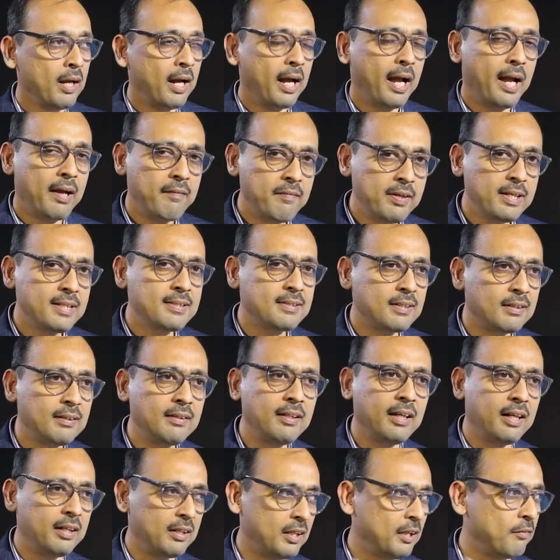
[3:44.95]
Having said
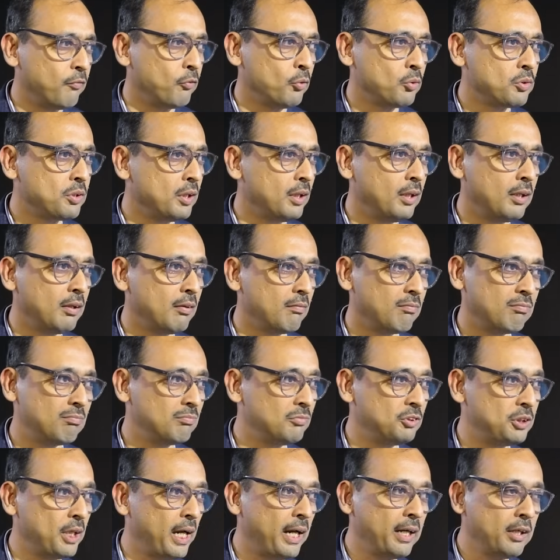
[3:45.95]
that, if you see
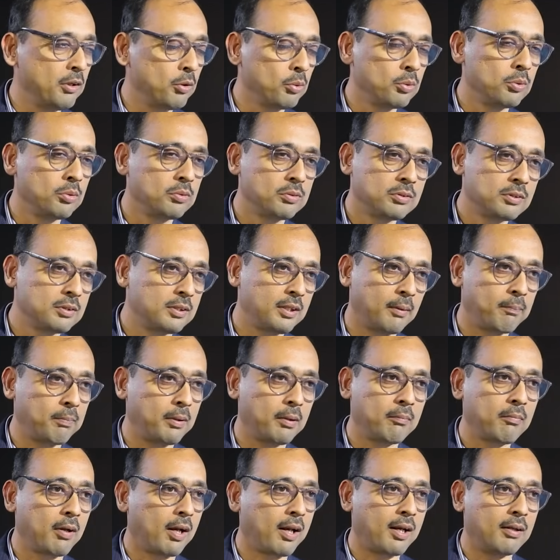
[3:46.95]
Jan to
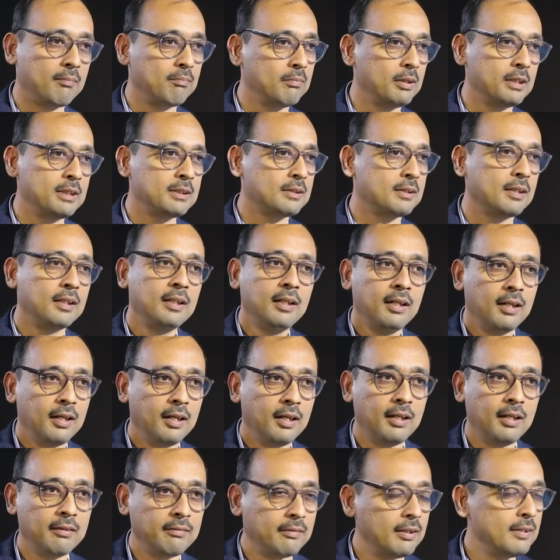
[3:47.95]
September numbers
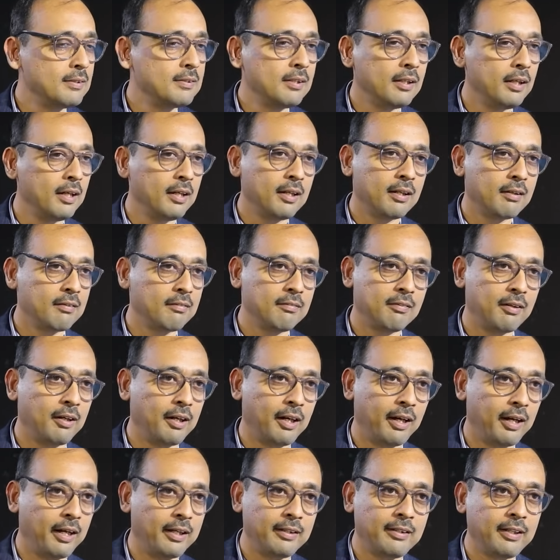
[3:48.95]
this year,
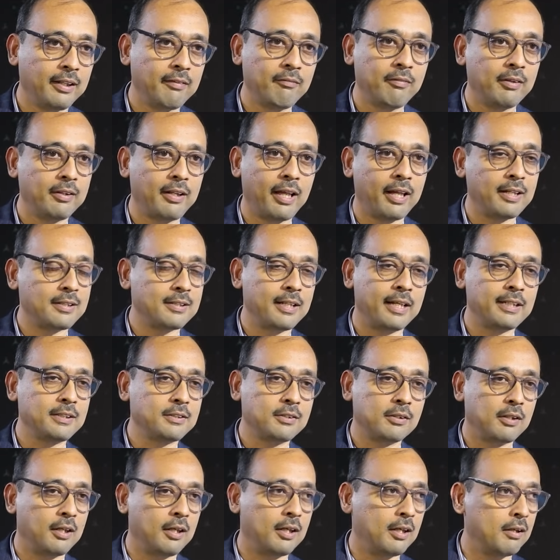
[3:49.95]
I think
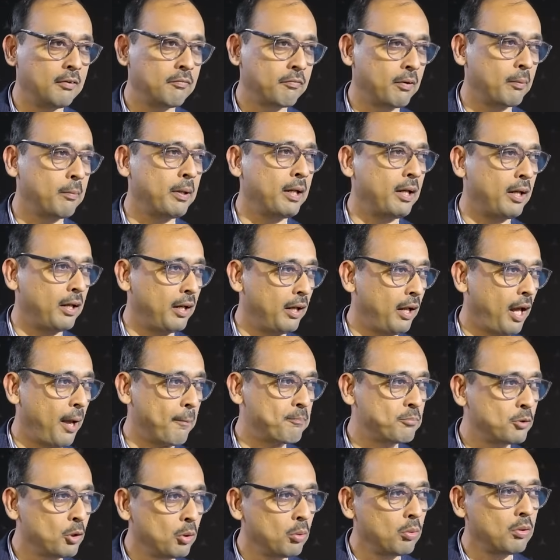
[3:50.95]
that's from an
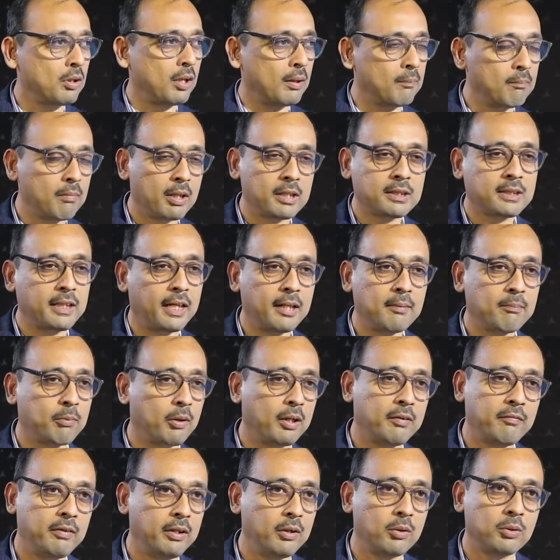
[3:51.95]
absolute number
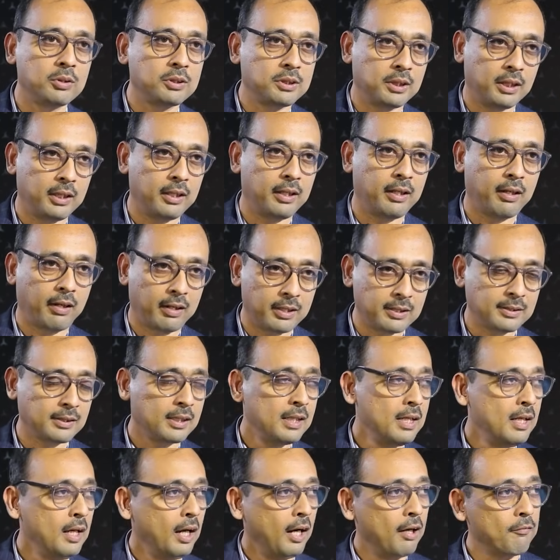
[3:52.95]
standpoint, we don't see any risk.
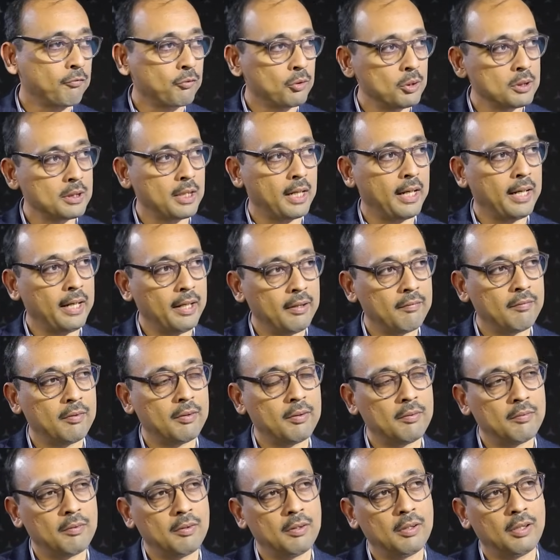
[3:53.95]
Of course, I have,
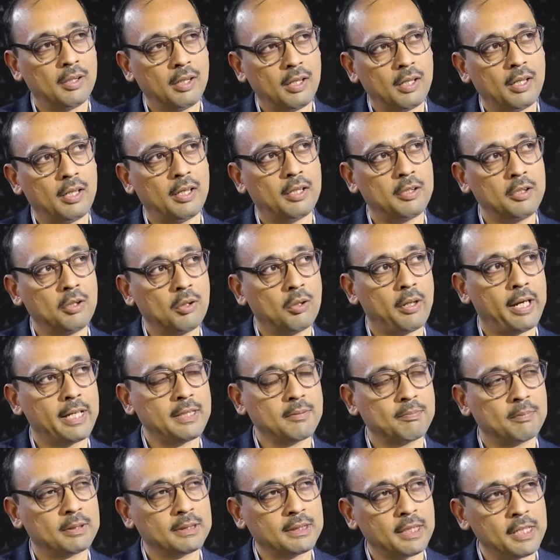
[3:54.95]

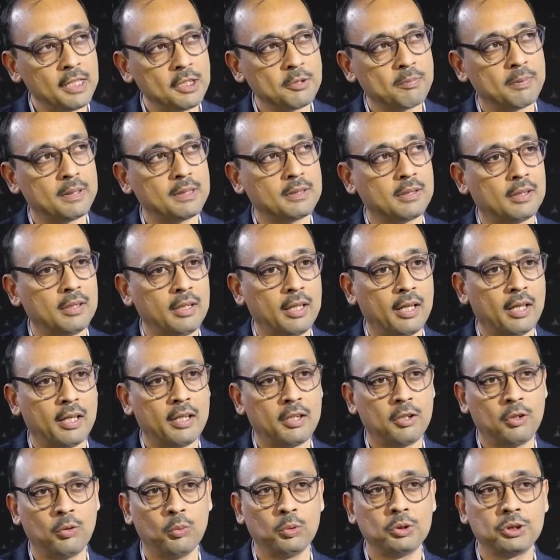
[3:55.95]
as Mercedes-Benz India,
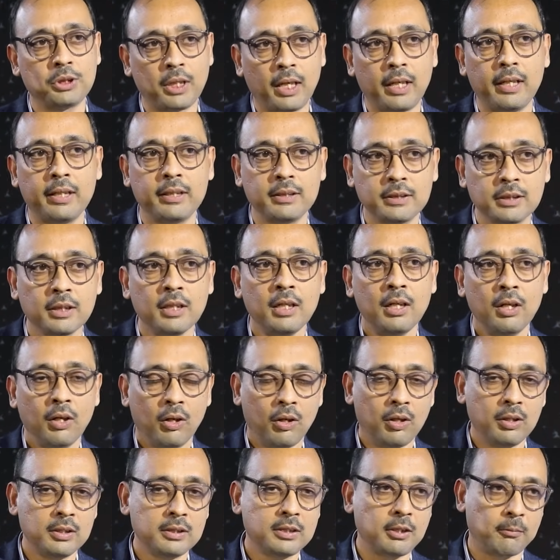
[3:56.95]
a huge challenge
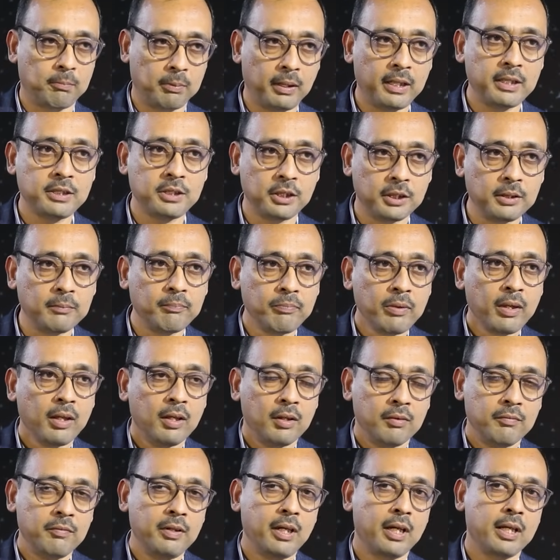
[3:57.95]
on supply chain.
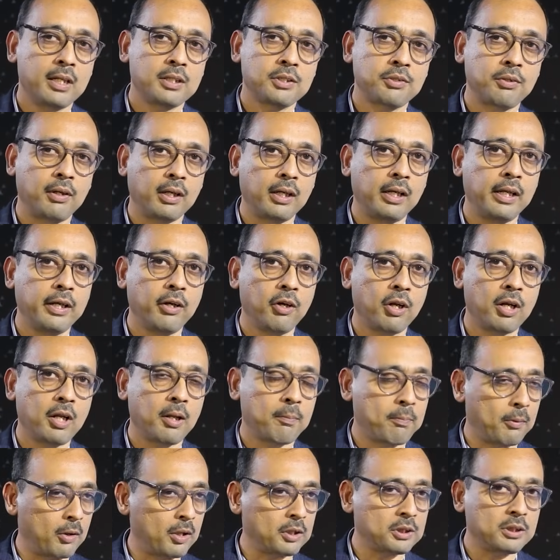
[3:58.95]
We are struggling on
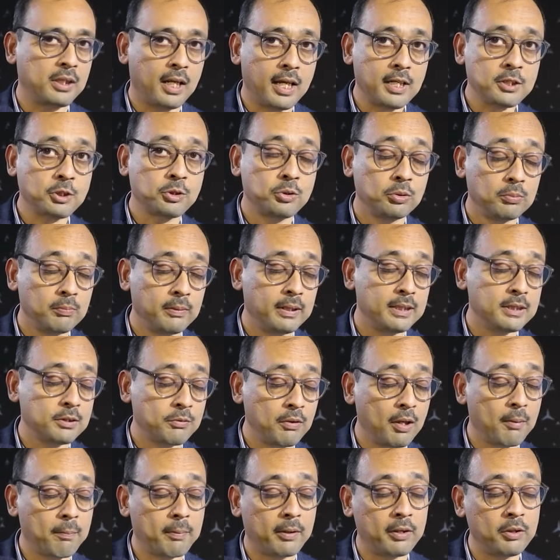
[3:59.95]
our products. Last 2 months,
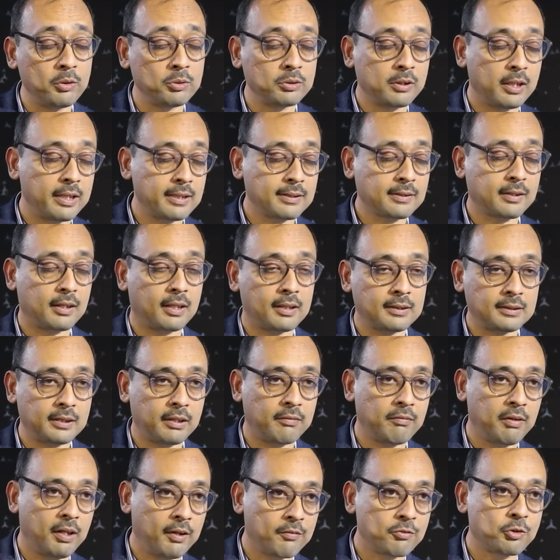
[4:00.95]
we have produced less cars
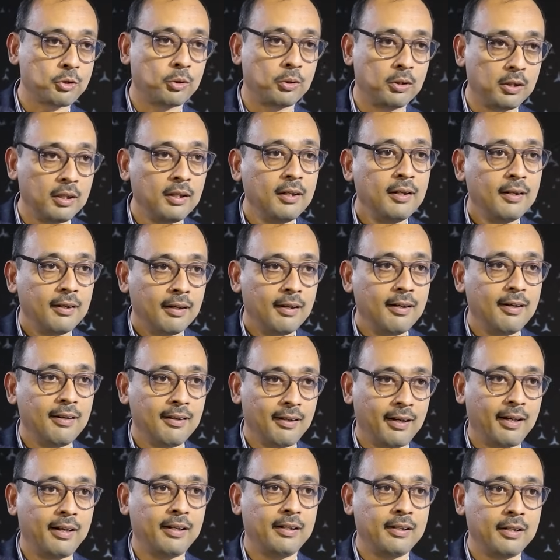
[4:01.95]
than we have sold,
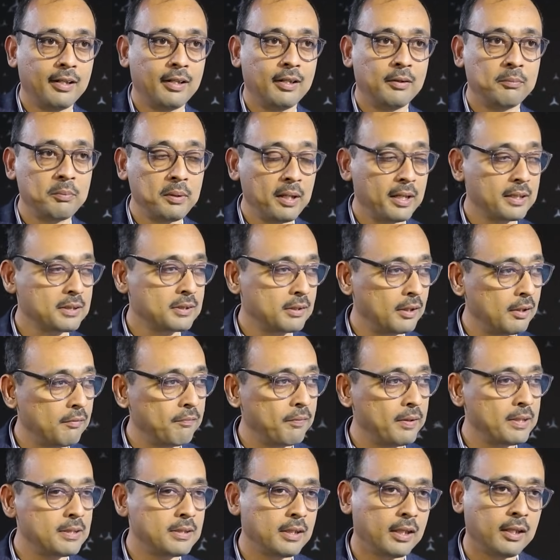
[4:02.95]
and we are still
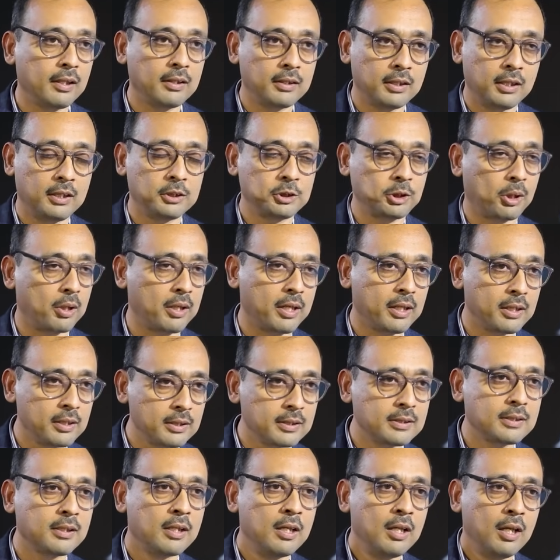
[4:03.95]
facing
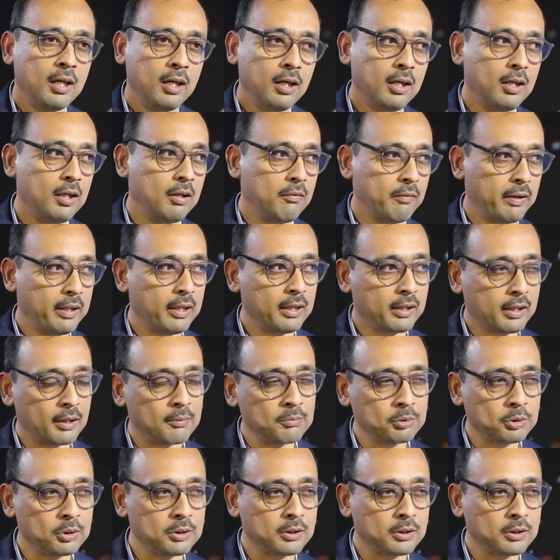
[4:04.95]
shortages when it comes